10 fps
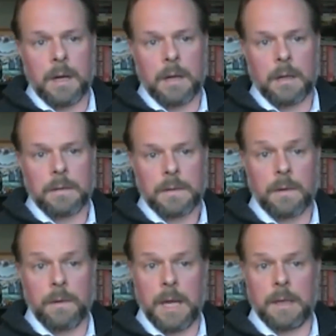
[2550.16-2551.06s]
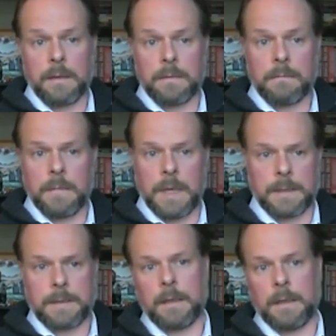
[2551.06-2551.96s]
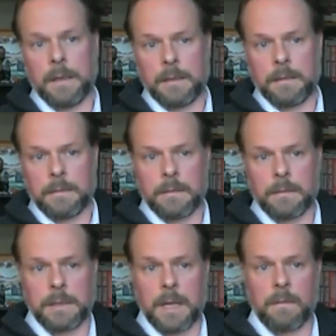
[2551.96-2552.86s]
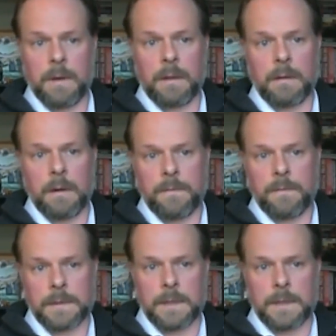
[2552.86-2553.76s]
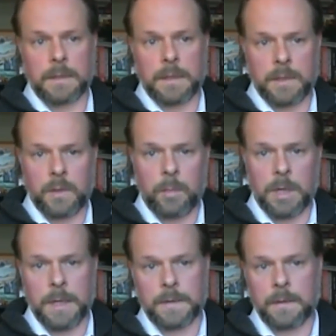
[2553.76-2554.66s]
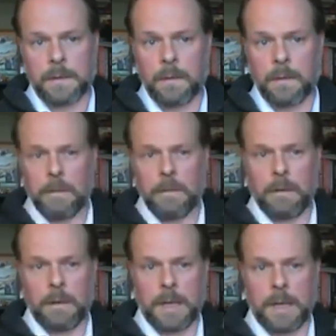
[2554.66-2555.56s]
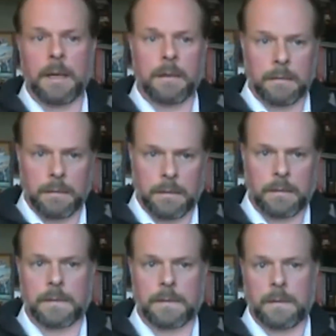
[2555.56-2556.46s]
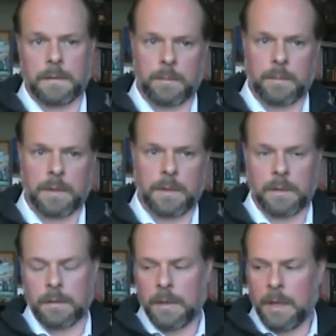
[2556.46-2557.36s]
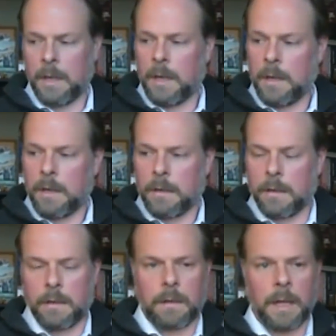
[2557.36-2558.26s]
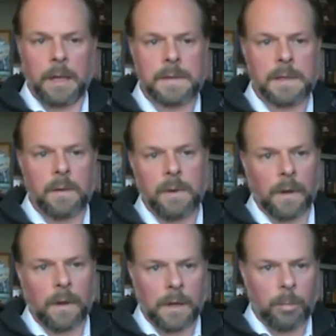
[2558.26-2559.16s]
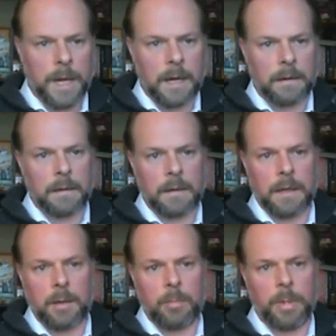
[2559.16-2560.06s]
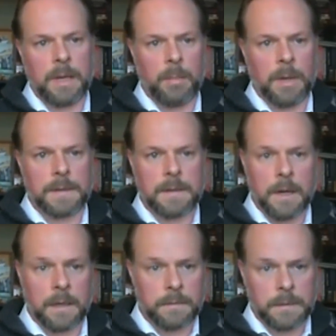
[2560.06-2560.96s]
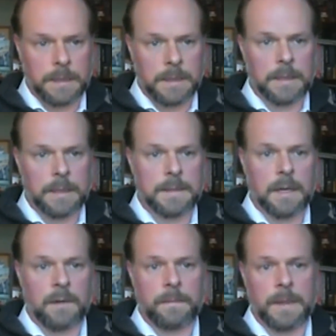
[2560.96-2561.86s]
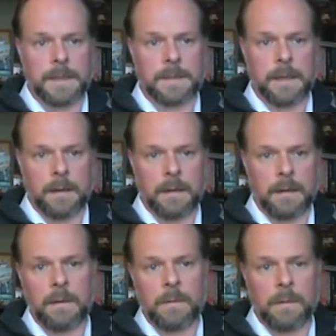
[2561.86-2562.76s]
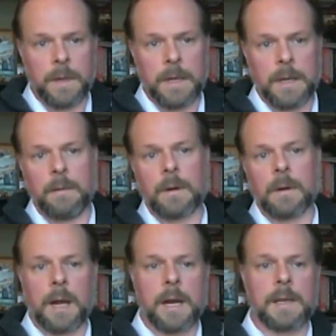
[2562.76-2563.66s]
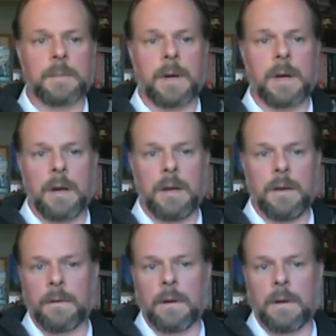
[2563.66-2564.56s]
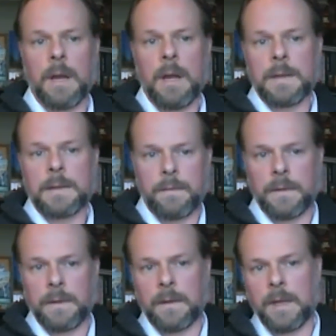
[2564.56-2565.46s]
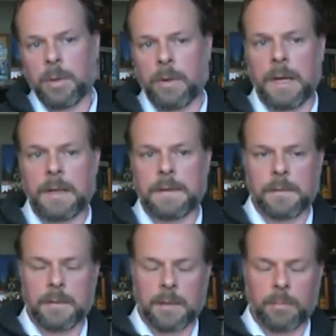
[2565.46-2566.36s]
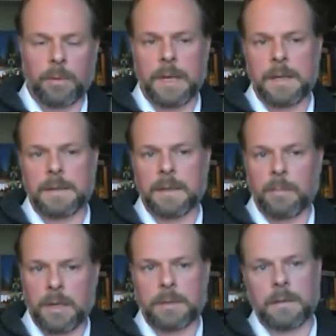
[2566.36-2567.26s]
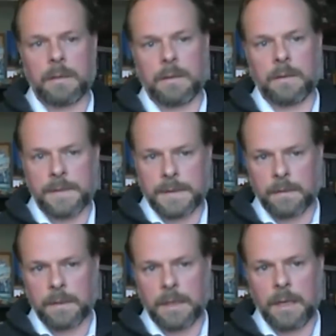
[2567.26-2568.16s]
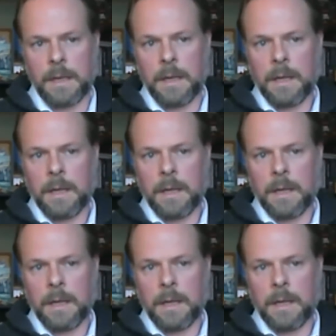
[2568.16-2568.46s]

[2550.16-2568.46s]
So they extended it till January 31st, essentially 2 months. So again, here's some of the things that we talk about, BMS contradicting itself by saying, oh, well, we were highest priority for safety of the employees and the patient and the facility.